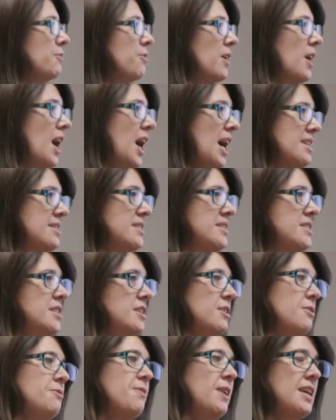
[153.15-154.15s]
for us
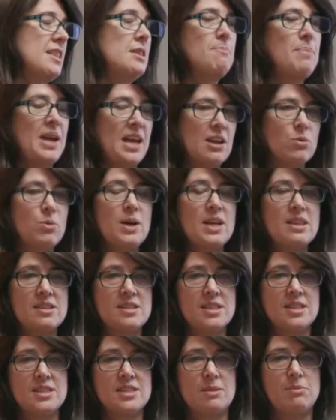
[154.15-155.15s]
to find the bandwidth
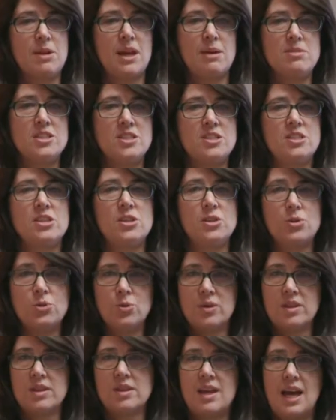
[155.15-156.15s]
to sometimes
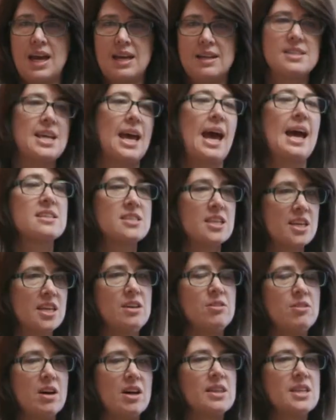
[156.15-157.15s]
to
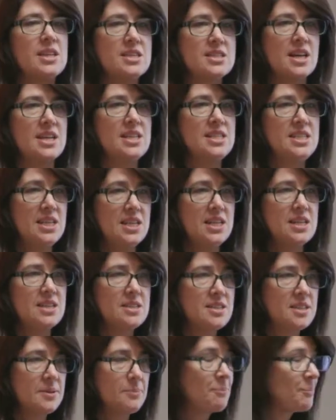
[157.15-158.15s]
execute on these
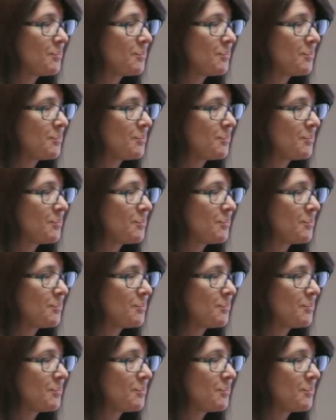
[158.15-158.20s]
ideas